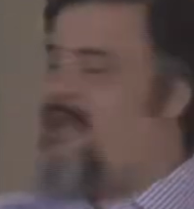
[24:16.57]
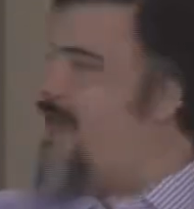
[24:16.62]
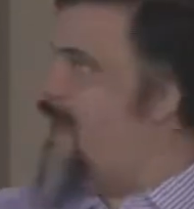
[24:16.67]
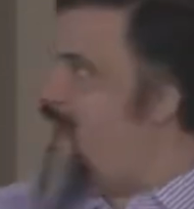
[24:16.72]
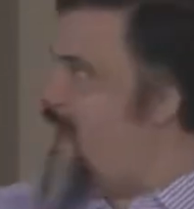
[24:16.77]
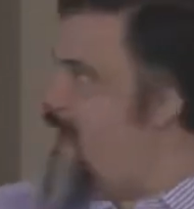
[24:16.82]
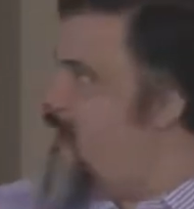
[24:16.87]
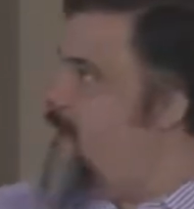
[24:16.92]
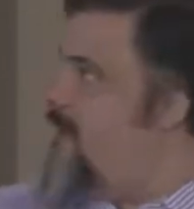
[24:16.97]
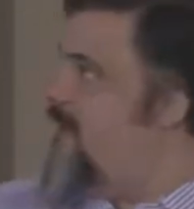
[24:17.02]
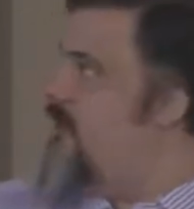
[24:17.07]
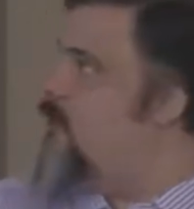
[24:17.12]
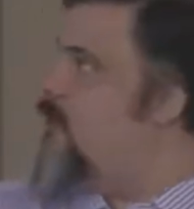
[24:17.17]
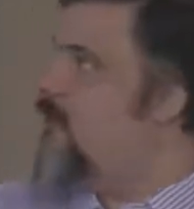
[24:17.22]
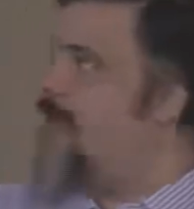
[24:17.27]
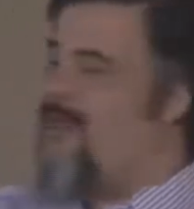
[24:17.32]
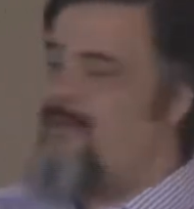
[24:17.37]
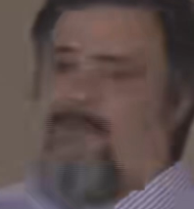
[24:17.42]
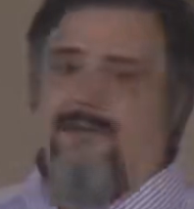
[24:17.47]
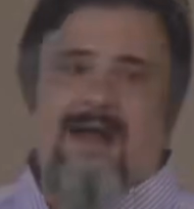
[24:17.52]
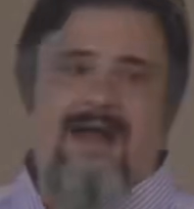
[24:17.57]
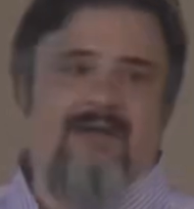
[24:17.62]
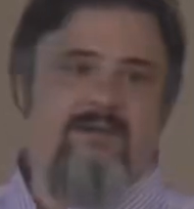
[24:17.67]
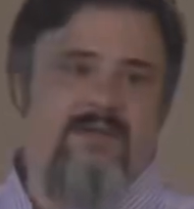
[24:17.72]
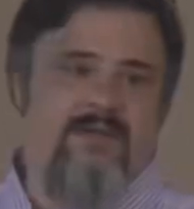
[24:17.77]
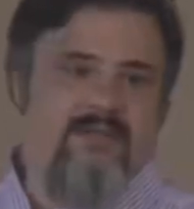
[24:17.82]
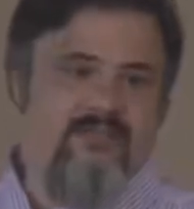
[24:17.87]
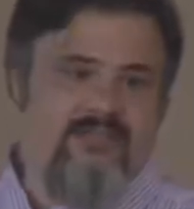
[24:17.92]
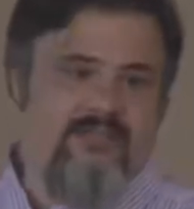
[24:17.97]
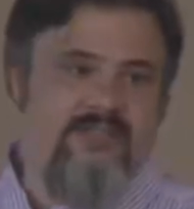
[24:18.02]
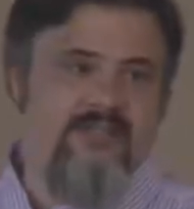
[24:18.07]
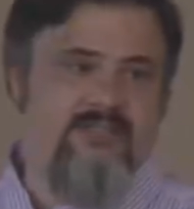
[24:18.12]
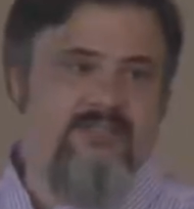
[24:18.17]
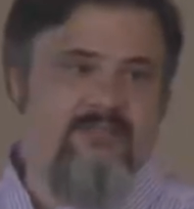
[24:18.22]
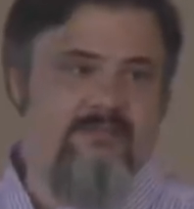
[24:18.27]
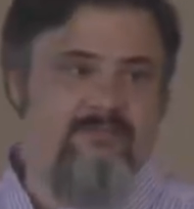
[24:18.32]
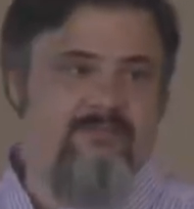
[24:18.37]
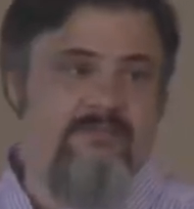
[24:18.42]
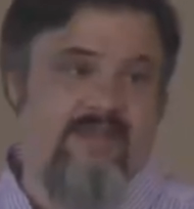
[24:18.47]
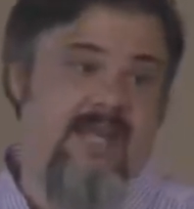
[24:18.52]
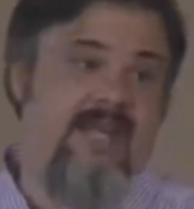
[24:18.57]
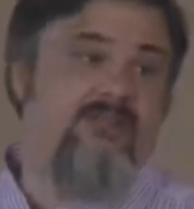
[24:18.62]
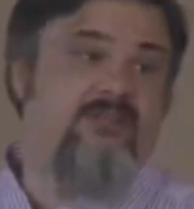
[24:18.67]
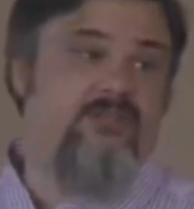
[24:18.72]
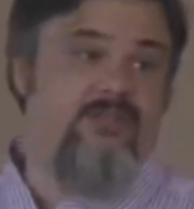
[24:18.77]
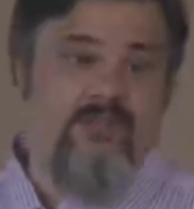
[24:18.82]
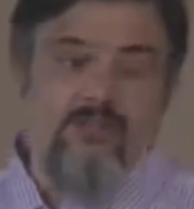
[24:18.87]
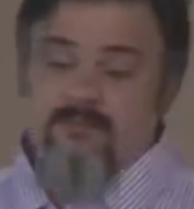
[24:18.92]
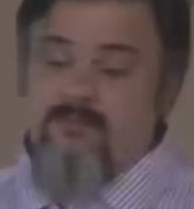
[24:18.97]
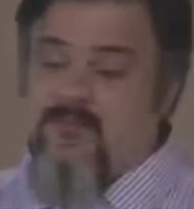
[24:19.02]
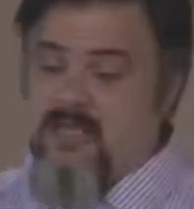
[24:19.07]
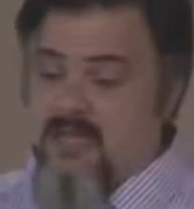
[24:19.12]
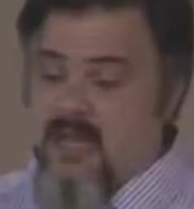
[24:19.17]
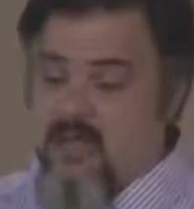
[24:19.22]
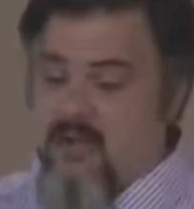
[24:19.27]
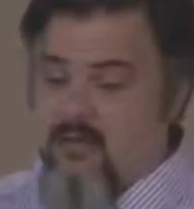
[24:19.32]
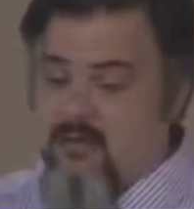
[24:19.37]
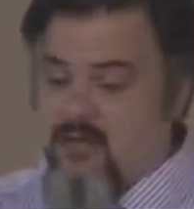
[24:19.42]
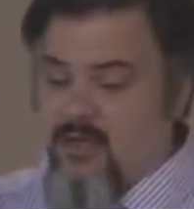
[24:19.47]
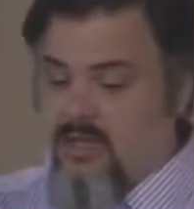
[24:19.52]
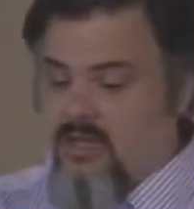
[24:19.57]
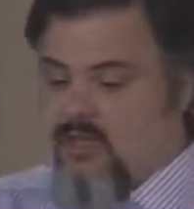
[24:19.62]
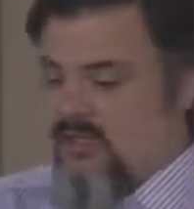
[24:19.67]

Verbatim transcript: How many will I pop in your system? The answer should be no.